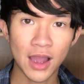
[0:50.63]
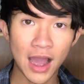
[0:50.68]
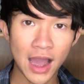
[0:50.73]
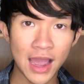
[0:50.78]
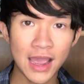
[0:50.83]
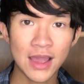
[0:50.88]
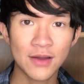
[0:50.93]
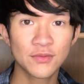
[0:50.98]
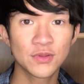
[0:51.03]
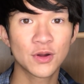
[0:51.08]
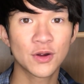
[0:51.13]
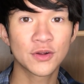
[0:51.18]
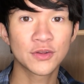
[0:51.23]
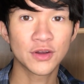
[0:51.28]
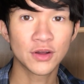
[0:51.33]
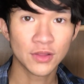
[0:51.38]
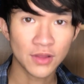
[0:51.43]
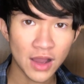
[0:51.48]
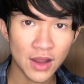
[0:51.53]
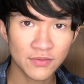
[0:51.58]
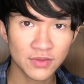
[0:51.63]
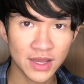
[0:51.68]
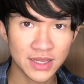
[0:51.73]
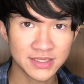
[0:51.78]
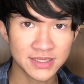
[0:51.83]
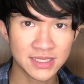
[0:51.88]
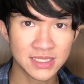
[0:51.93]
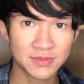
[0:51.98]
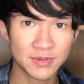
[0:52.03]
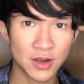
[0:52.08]
I have learned a lot of
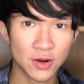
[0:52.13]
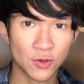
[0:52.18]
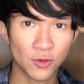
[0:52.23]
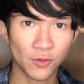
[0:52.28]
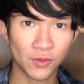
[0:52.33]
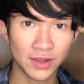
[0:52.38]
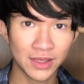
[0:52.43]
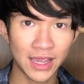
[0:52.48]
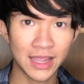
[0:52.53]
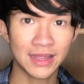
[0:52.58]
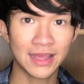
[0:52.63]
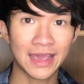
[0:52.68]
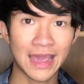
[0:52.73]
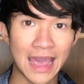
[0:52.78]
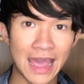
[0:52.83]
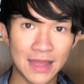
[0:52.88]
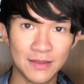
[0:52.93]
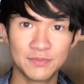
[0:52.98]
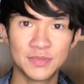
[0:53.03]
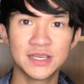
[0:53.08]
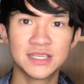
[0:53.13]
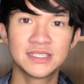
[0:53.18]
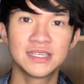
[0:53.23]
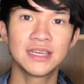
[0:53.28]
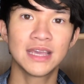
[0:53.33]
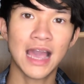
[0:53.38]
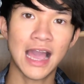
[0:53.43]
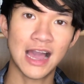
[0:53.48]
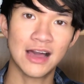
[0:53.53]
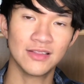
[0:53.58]
lessons about creating
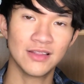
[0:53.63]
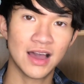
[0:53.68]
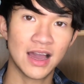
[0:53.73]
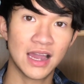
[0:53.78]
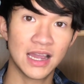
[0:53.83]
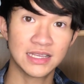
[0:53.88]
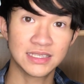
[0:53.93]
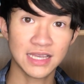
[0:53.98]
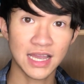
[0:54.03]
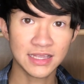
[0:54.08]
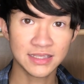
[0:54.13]
NPC allies,